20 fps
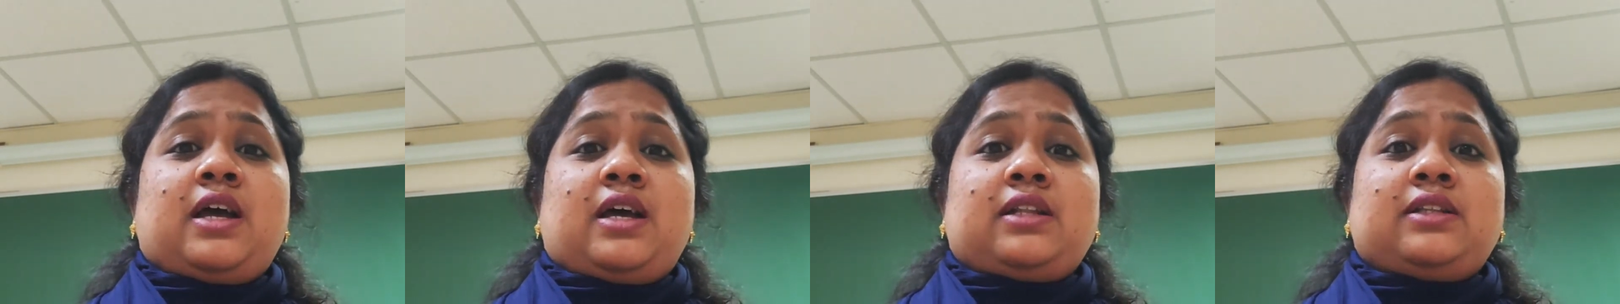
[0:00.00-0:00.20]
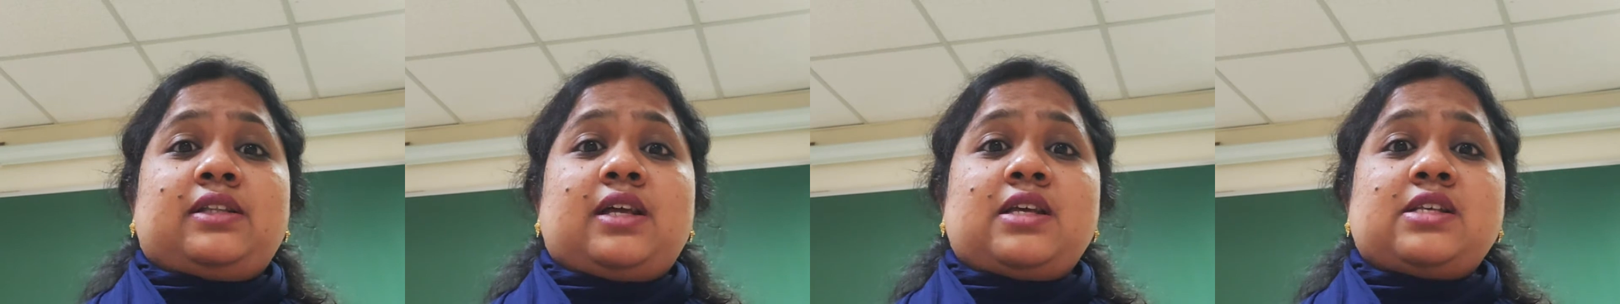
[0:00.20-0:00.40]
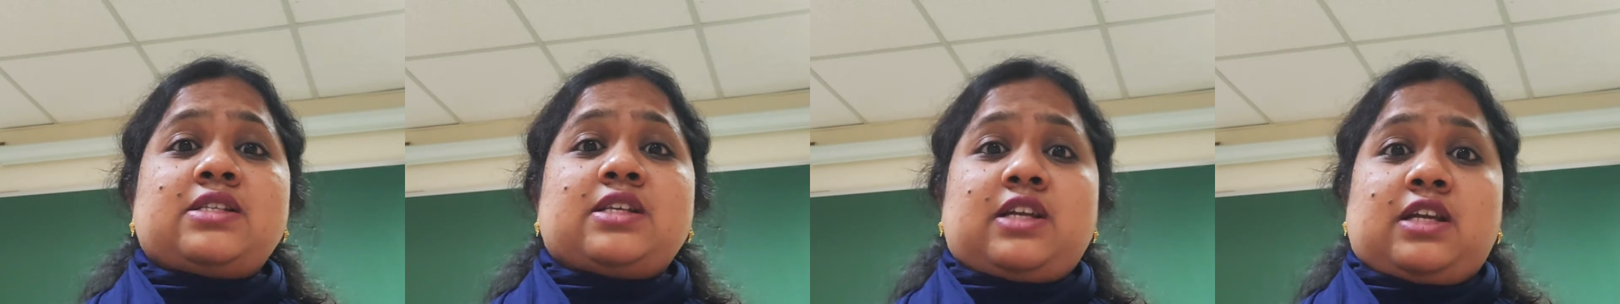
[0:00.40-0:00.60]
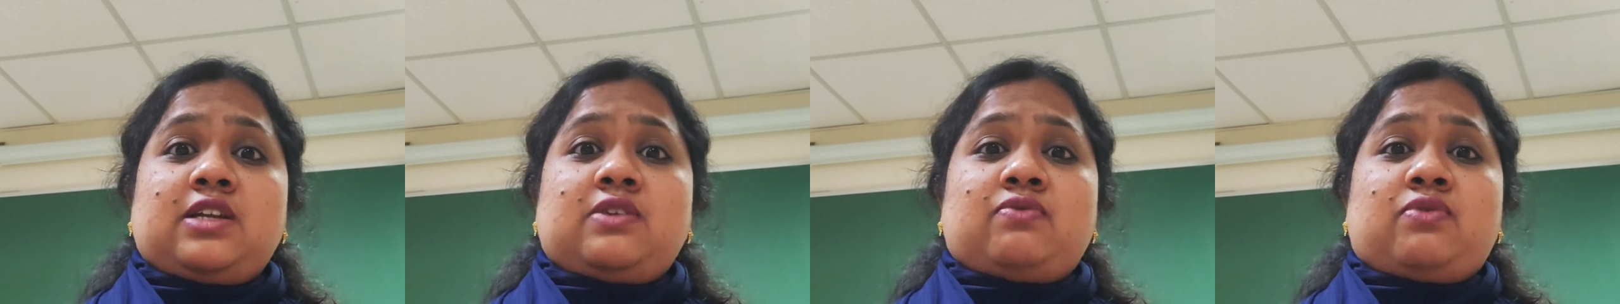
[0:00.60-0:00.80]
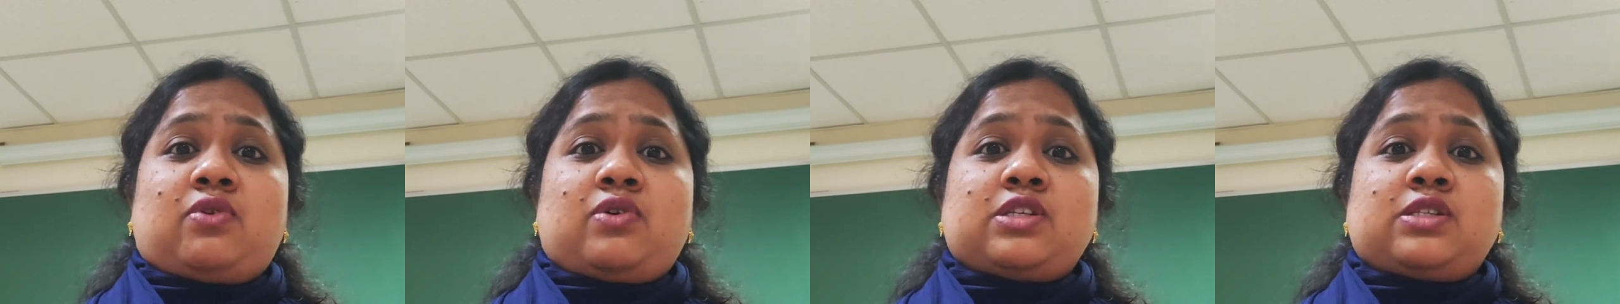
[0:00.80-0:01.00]
Thus,
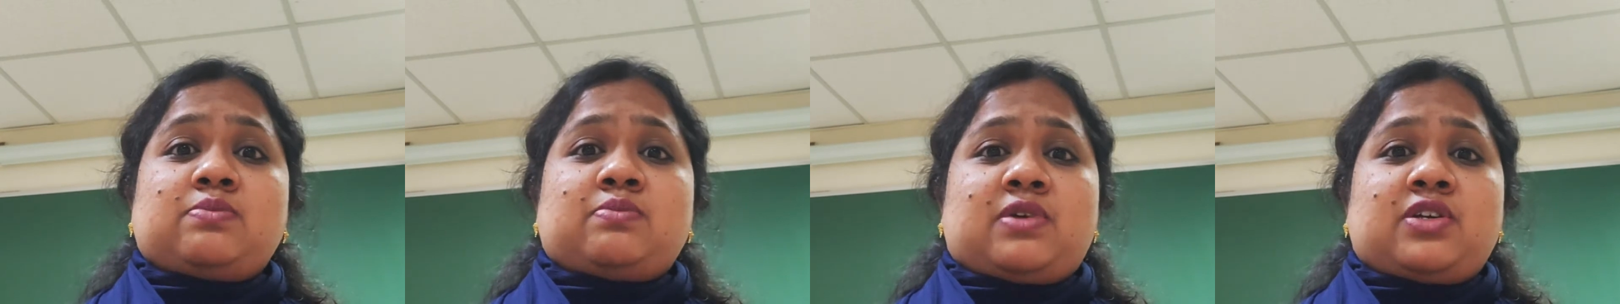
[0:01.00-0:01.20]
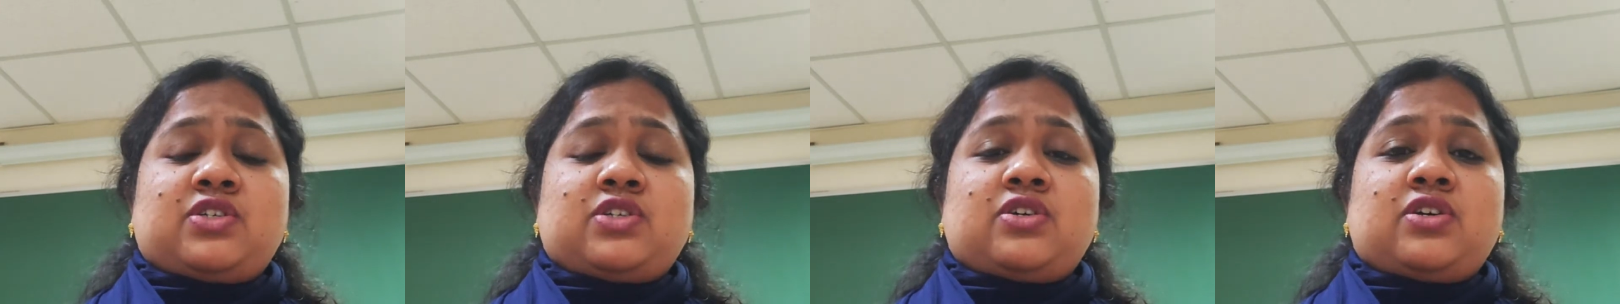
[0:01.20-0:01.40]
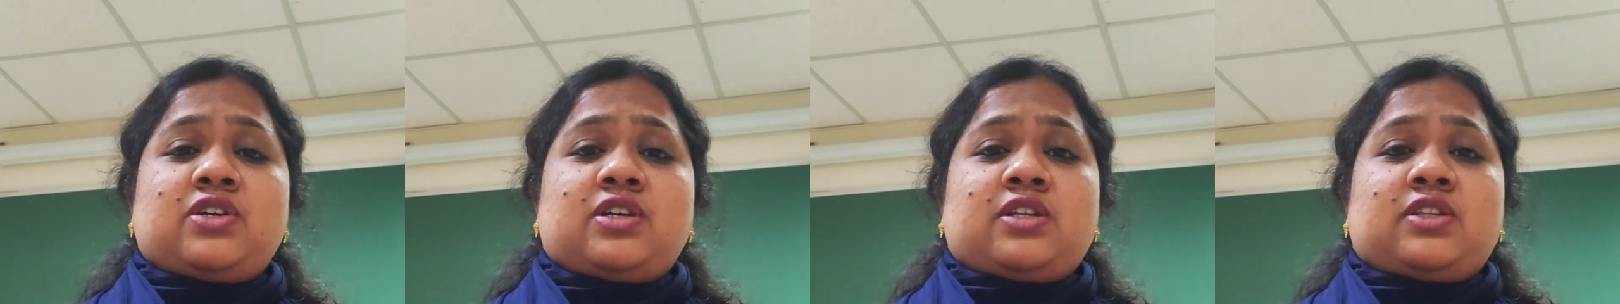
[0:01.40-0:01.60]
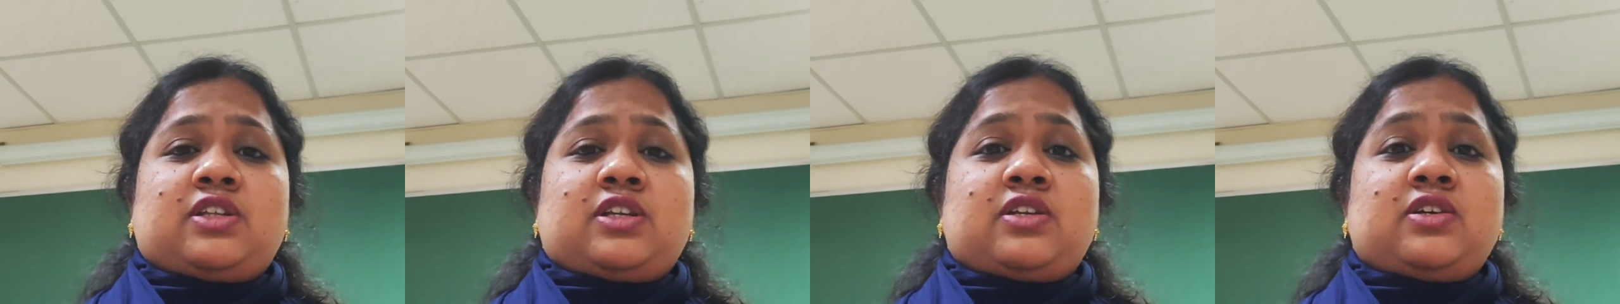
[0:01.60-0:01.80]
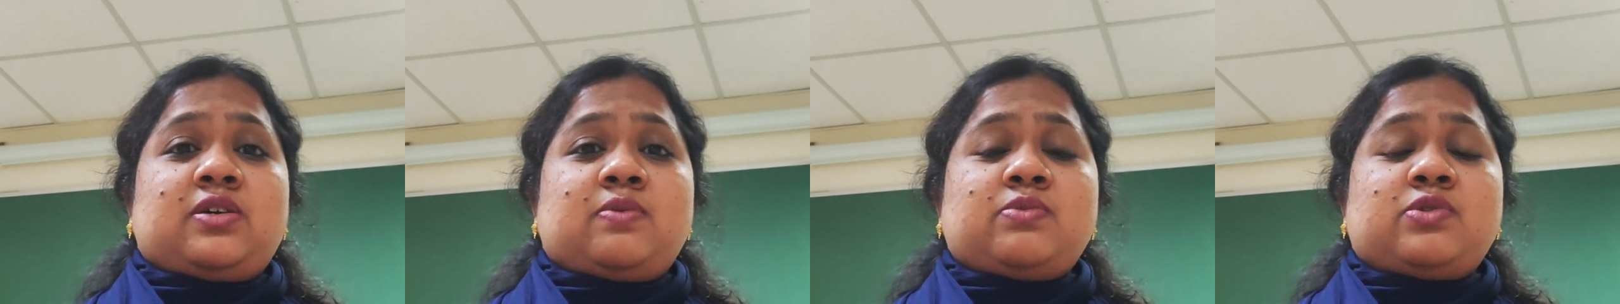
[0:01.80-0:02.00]
it was measured in the
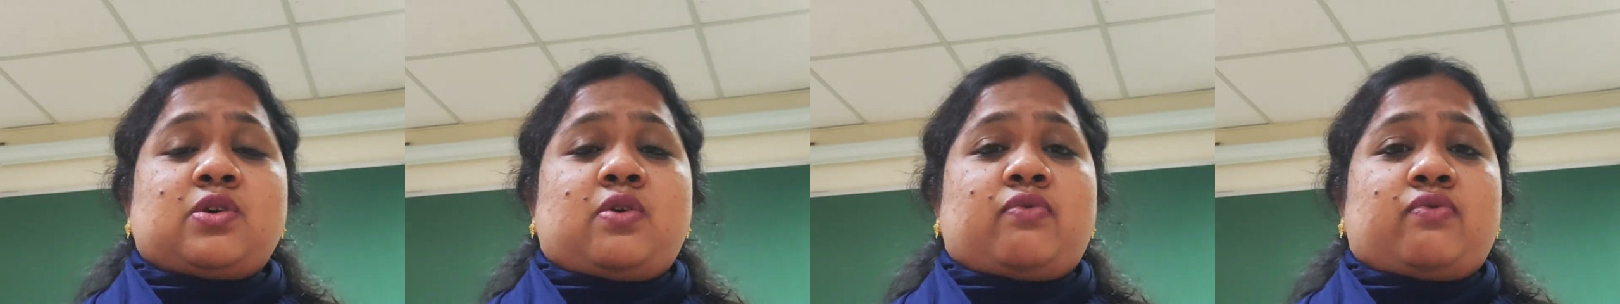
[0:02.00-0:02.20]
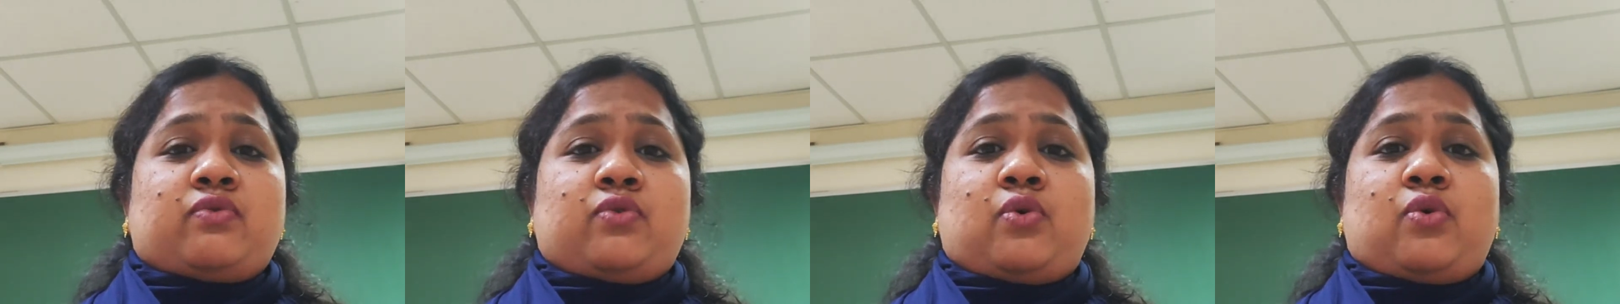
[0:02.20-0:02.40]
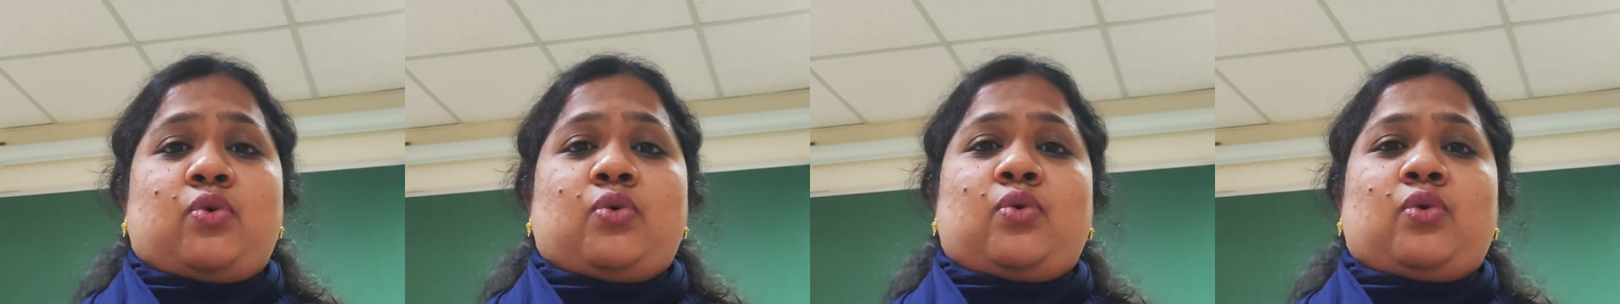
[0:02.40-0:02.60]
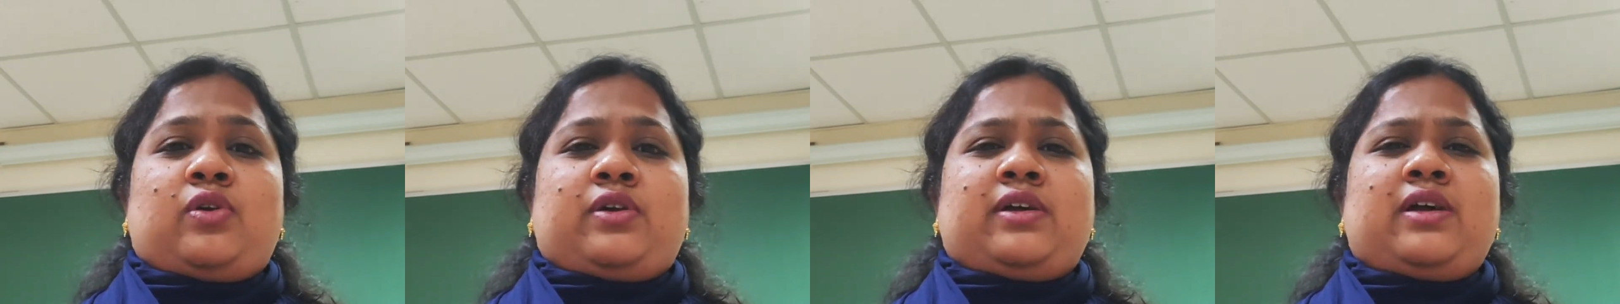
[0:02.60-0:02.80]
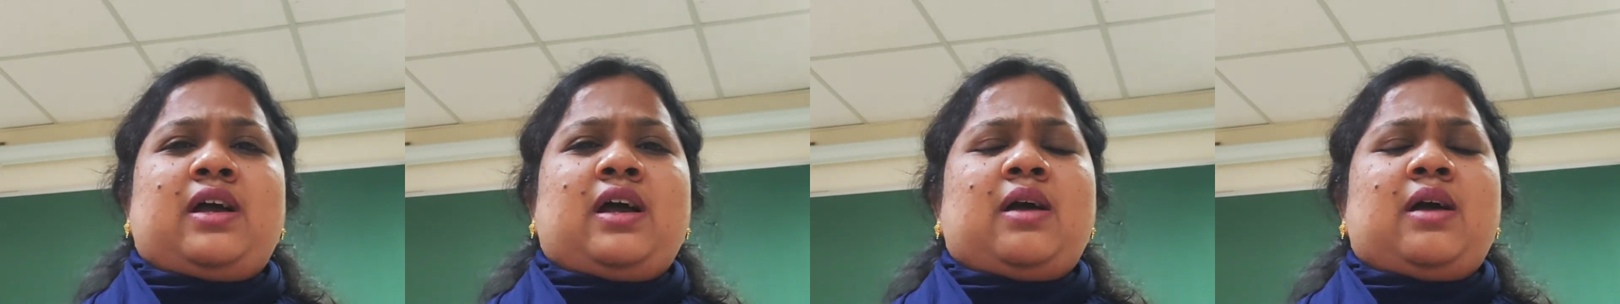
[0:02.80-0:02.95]
terms of gold.